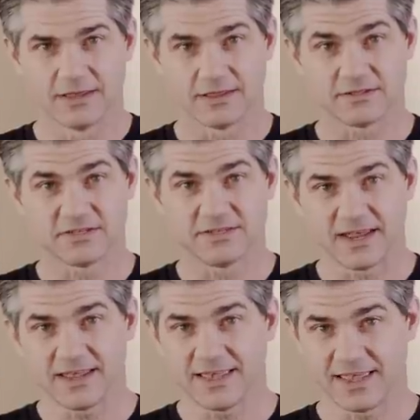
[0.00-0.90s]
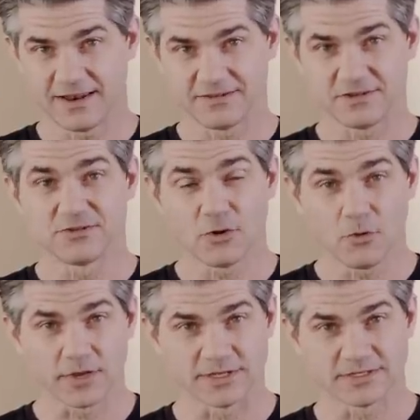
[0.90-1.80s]
that's dedicated to
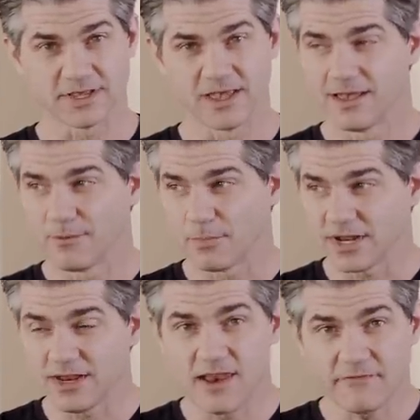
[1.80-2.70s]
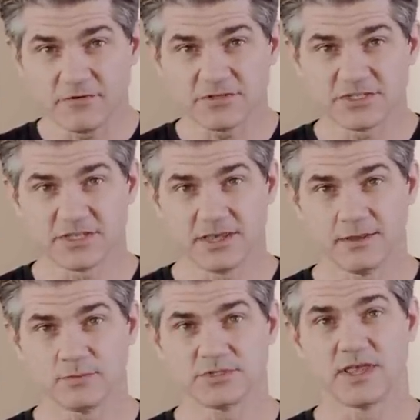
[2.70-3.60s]
toys, but he never
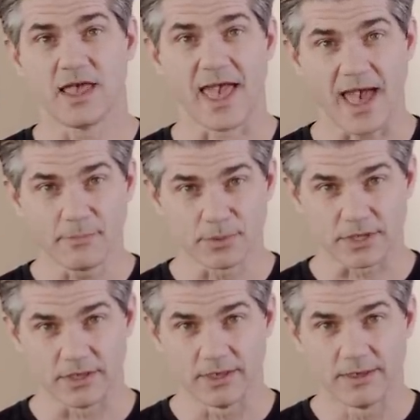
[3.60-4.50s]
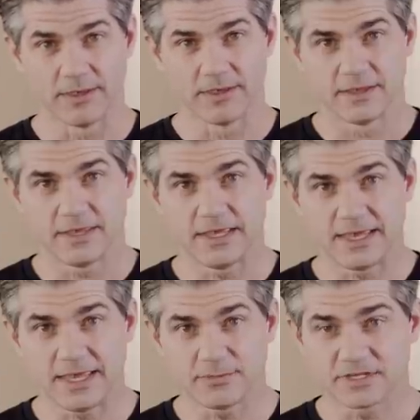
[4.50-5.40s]
seems happy. He
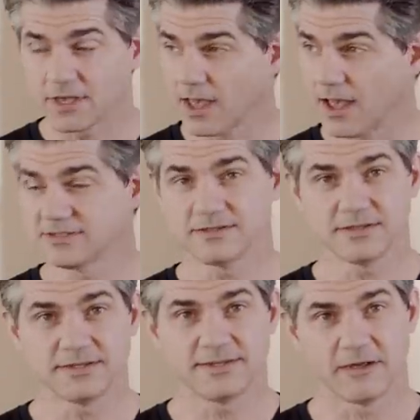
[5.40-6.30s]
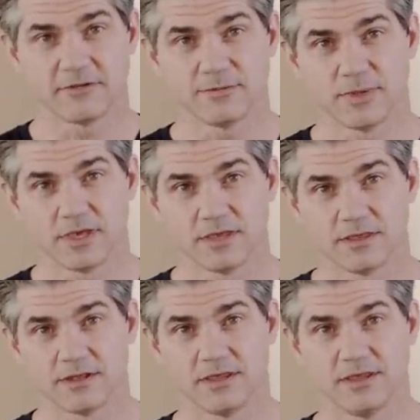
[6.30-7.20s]
keeps constantly telling me
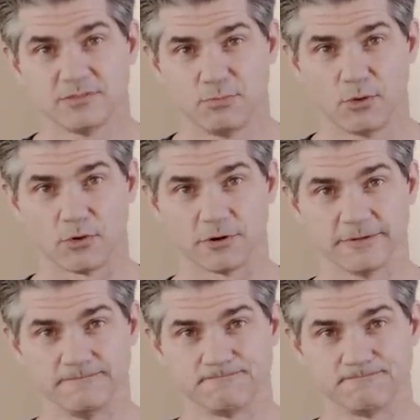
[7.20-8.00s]
that he's bored."